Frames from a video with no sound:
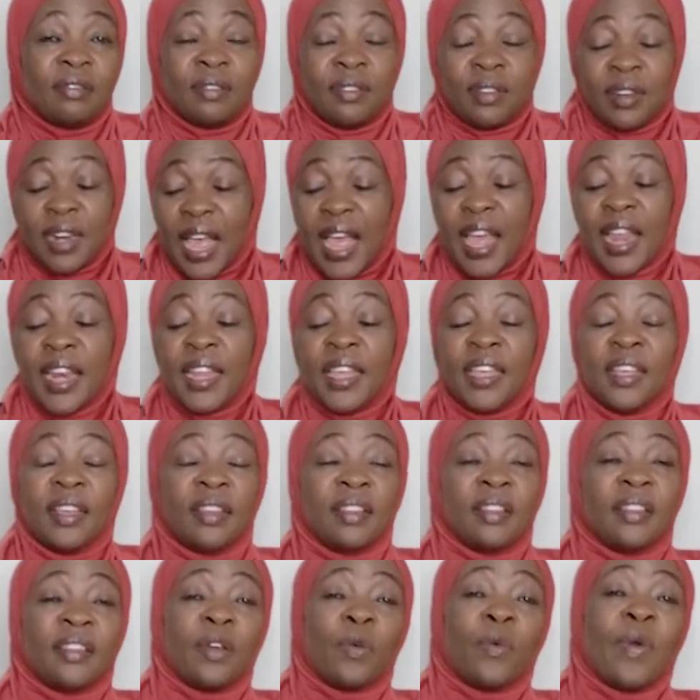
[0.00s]

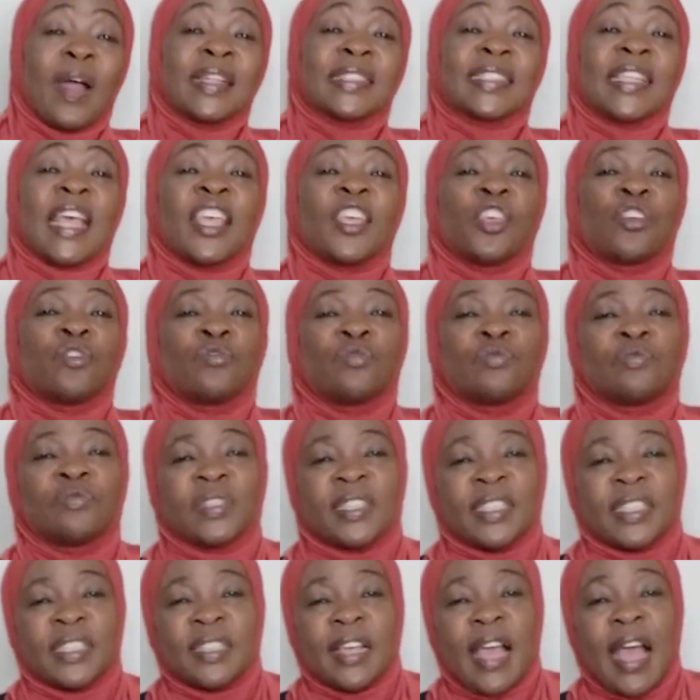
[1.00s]
learning the word they
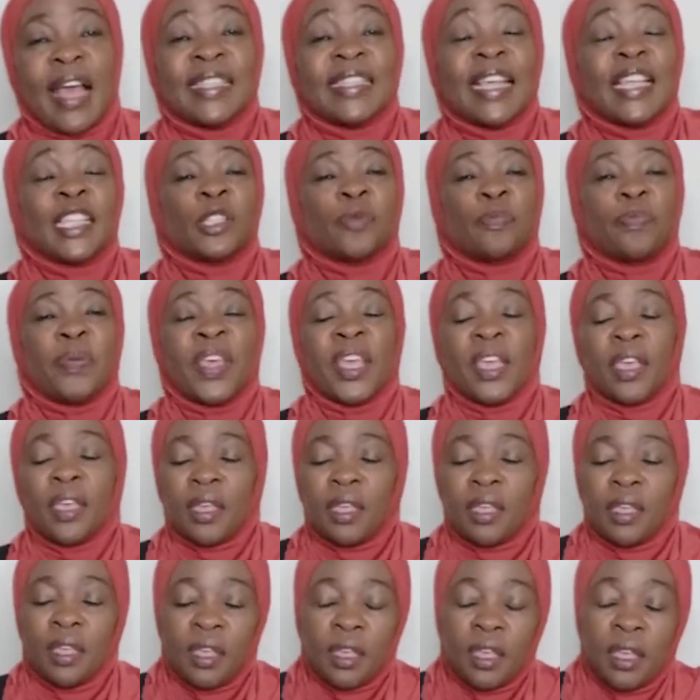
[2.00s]
use as they speak,
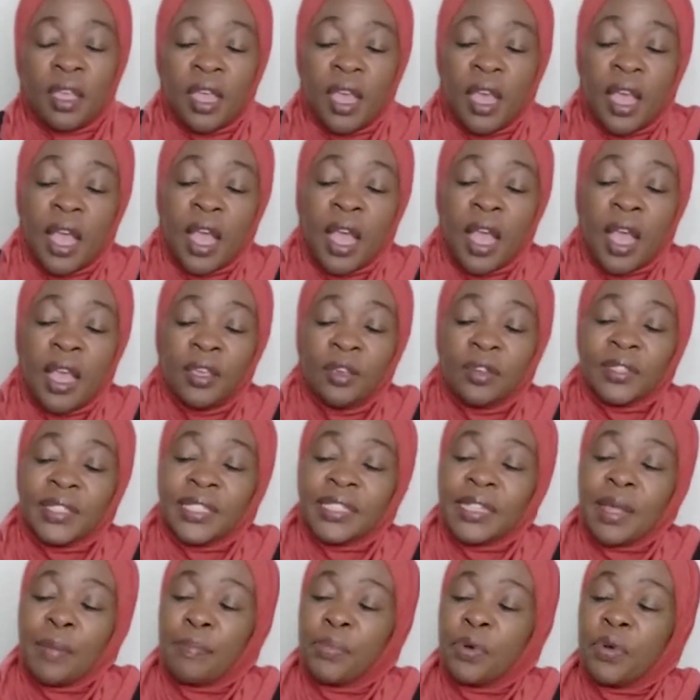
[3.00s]

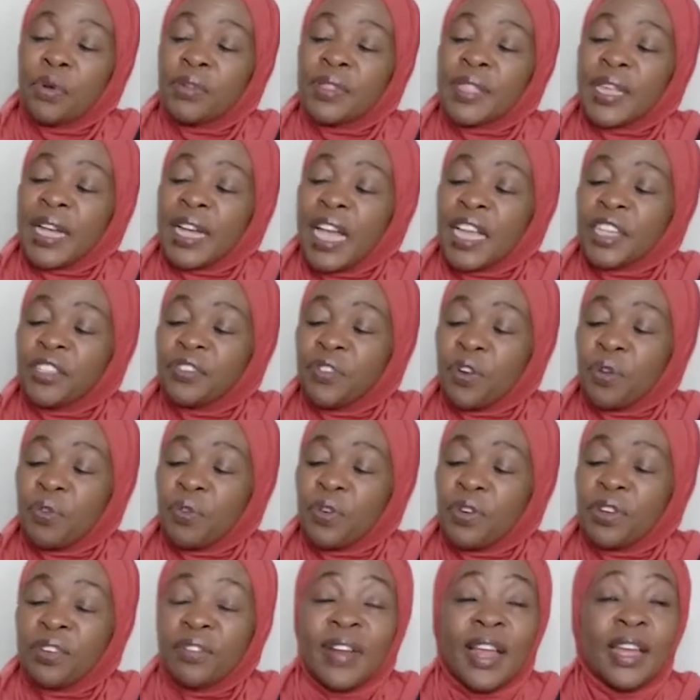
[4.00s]
using the book, The Cashflow
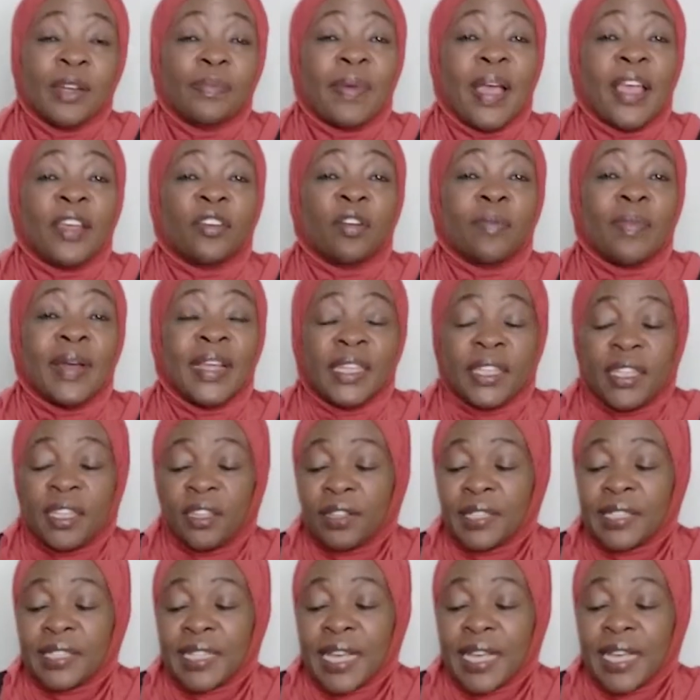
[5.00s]
Quadrant by Robert
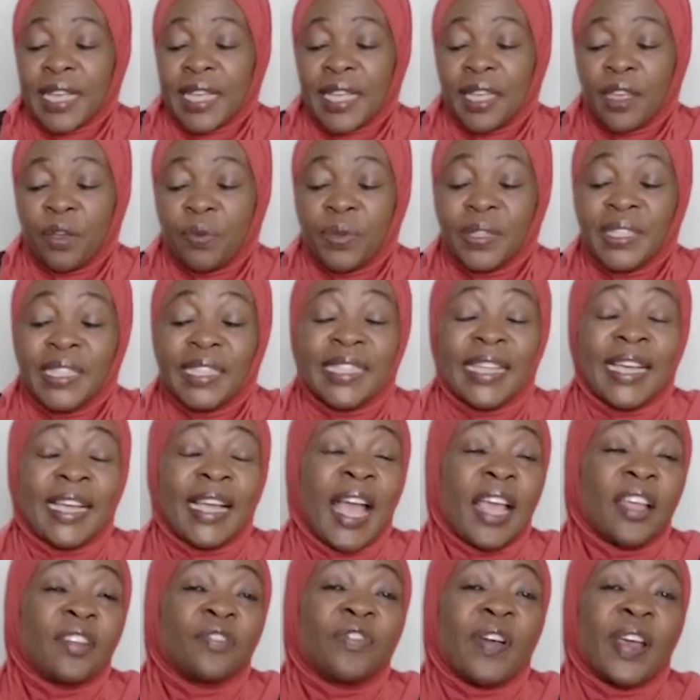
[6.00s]
Kiyosaki, which is a
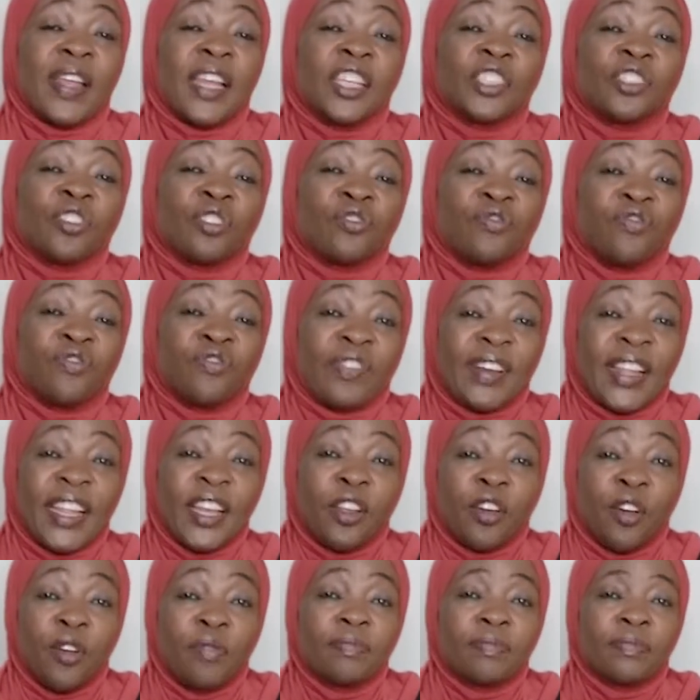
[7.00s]
guide to financial
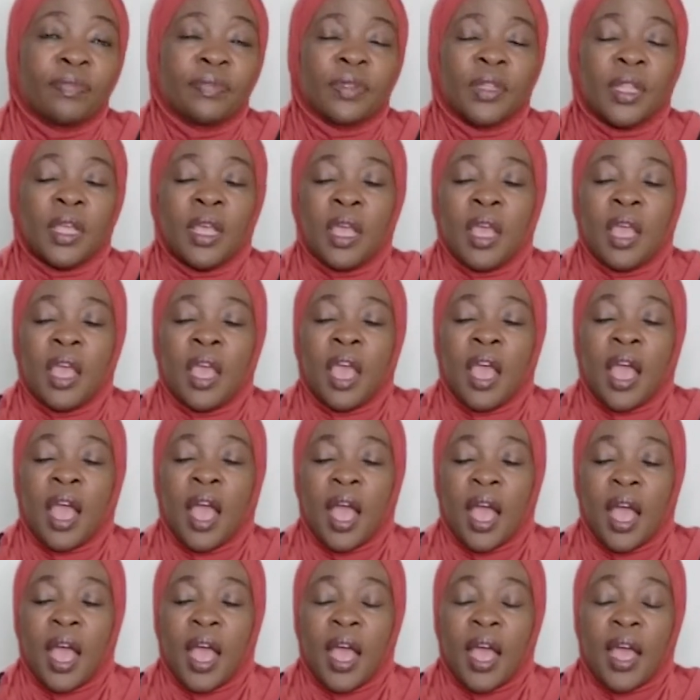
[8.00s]
freedom.
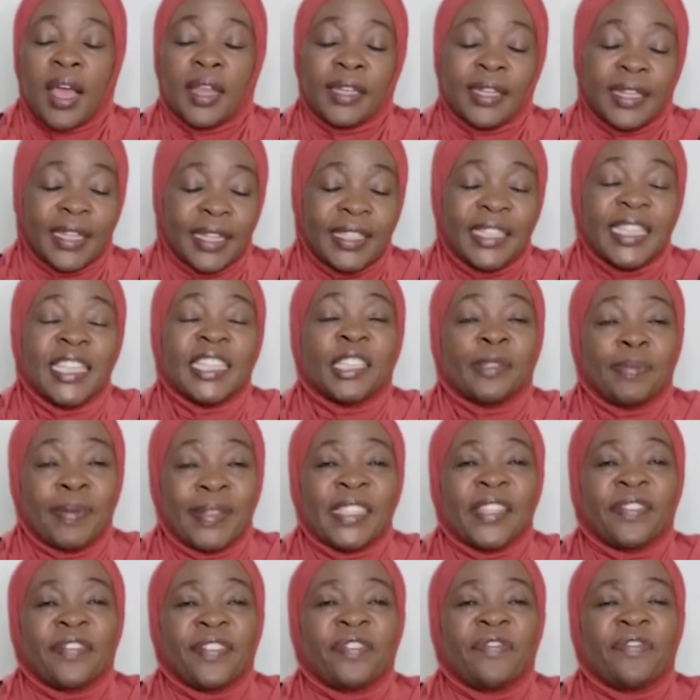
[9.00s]
And in this
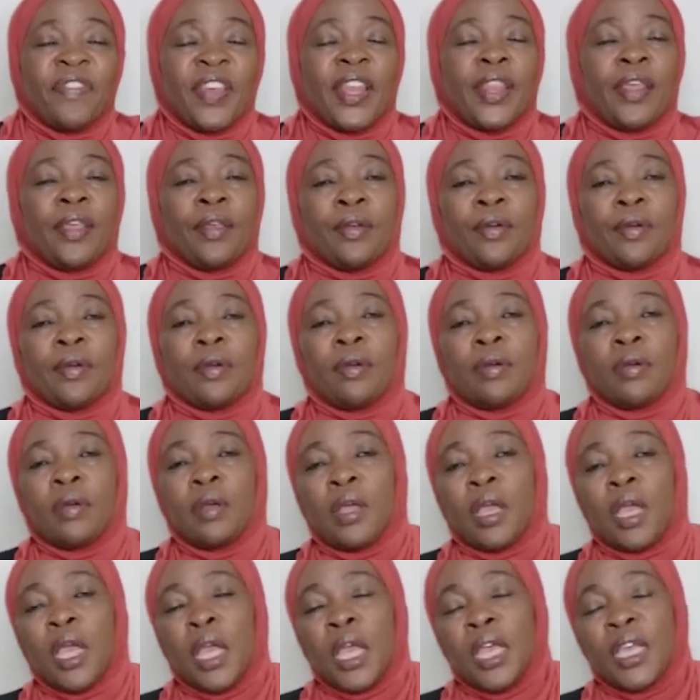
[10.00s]
specific video,
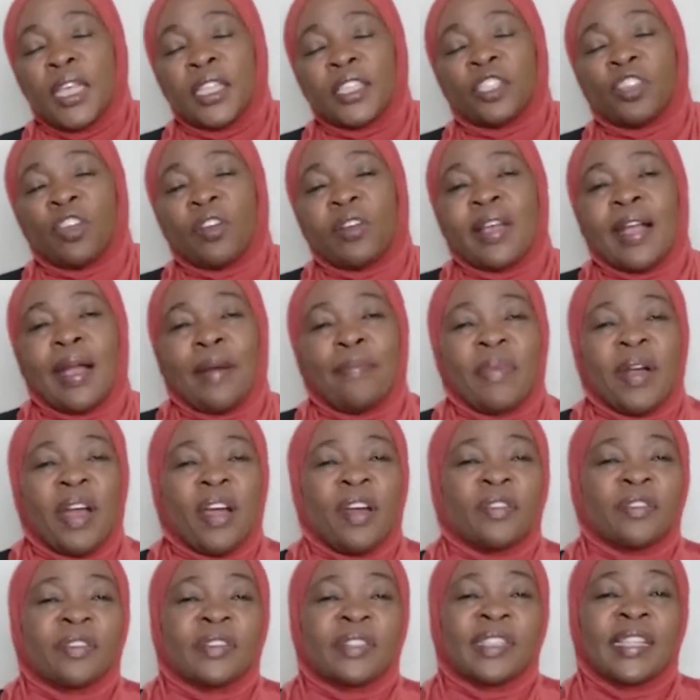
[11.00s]
he's talking
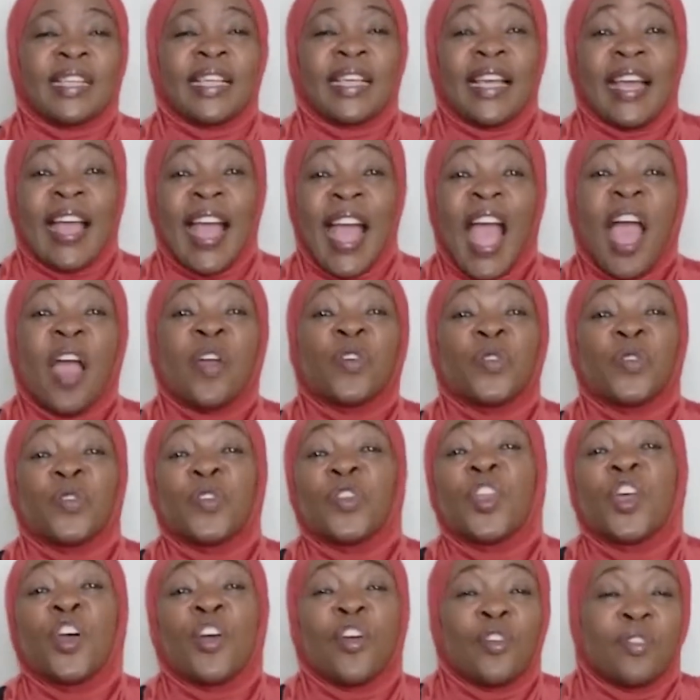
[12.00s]
about how you
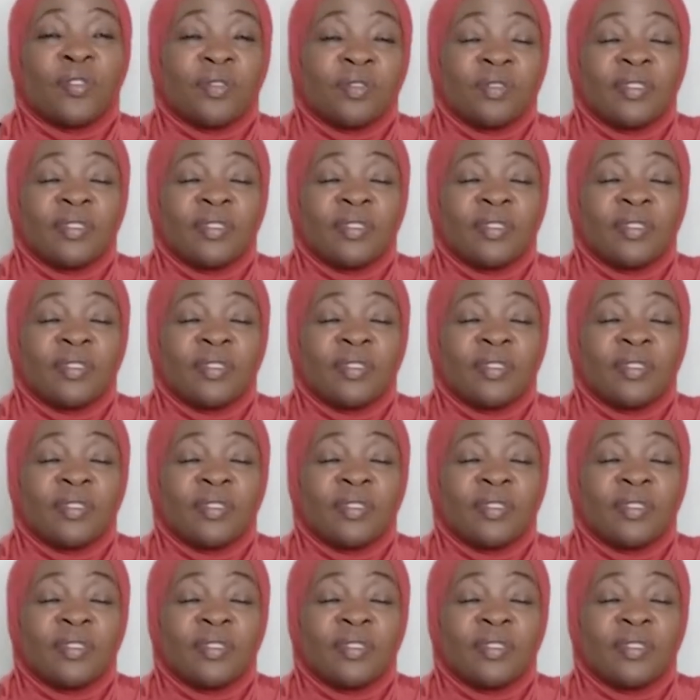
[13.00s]
know